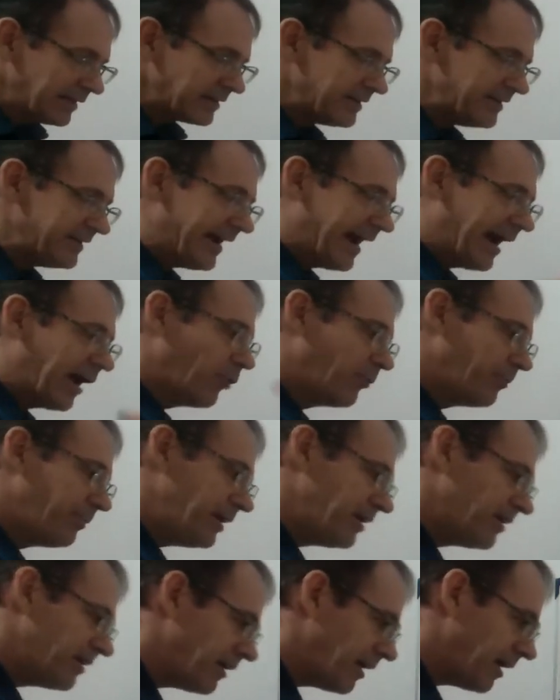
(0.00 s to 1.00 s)
now
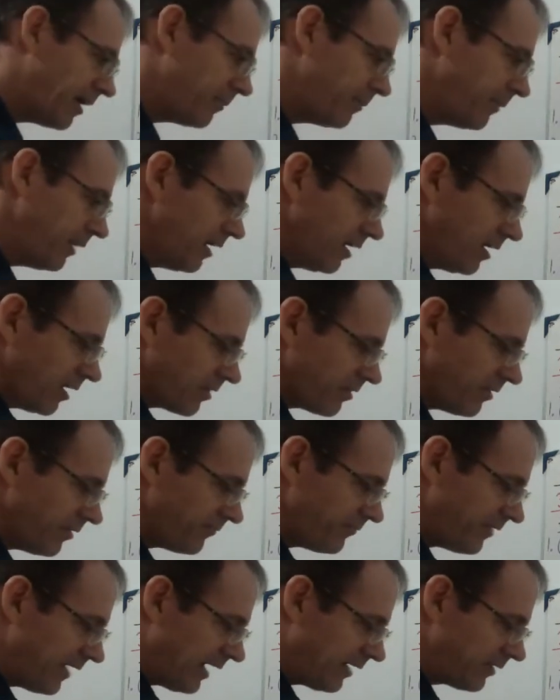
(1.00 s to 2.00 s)
become the
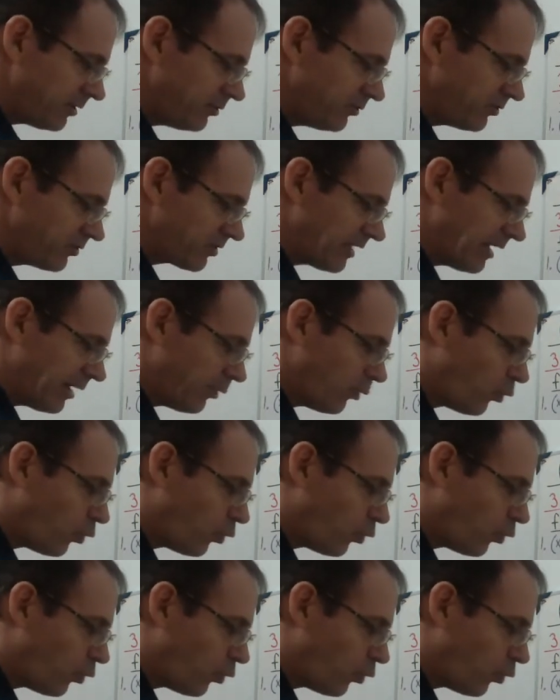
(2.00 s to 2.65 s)
values that